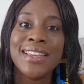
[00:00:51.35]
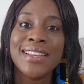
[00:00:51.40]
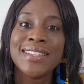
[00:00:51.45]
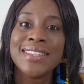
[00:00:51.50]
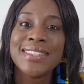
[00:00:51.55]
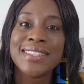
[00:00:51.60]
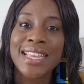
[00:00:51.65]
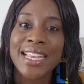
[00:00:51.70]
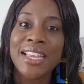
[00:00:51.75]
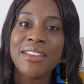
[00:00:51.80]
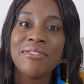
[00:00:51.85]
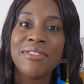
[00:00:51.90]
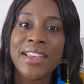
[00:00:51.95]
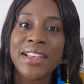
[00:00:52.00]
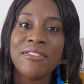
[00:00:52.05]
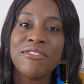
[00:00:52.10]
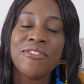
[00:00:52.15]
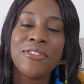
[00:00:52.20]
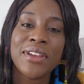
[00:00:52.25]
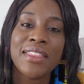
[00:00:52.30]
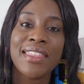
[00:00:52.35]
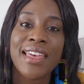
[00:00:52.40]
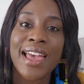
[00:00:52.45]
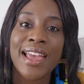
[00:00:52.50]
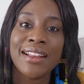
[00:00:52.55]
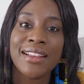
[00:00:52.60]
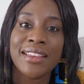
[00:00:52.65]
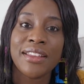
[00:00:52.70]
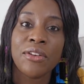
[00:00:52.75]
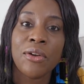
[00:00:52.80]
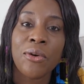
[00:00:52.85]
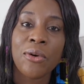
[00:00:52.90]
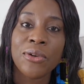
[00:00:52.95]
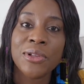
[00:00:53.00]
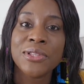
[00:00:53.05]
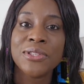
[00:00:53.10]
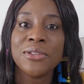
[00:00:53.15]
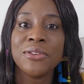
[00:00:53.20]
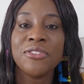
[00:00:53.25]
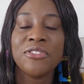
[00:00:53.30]
saving for that can
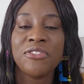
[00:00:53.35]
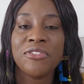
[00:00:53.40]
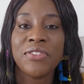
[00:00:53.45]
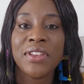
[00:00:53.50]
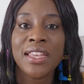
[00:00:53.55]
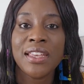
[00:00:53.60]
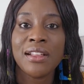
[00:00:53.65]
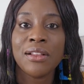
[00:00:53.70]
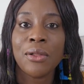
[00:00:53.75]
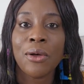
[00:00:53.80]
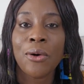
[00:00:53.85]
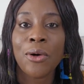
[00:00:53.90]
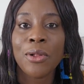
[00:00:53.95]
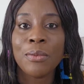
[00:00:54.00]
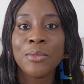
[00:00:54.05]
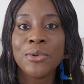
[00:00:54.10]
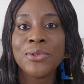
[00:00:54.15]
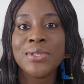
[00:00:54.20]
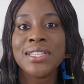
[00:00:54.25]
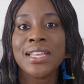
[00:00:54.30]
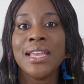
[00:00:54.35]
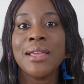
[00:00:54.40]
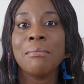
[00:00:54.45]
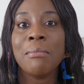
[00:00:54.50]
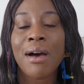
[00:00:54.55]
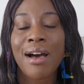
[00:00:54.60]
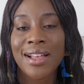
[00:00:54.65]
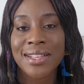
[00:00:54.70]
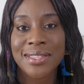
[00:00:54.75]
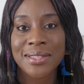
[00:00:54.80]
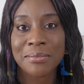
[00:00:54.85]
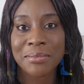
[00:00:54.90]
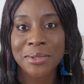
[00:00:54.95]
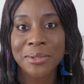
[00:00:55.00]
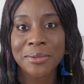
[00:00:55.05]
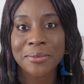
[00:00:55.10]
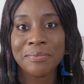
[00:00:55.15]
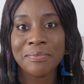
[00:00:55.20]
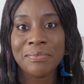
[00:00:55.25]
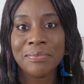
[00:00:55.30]
also feel almost
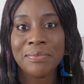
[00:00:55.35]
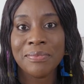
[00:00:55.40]
impossible.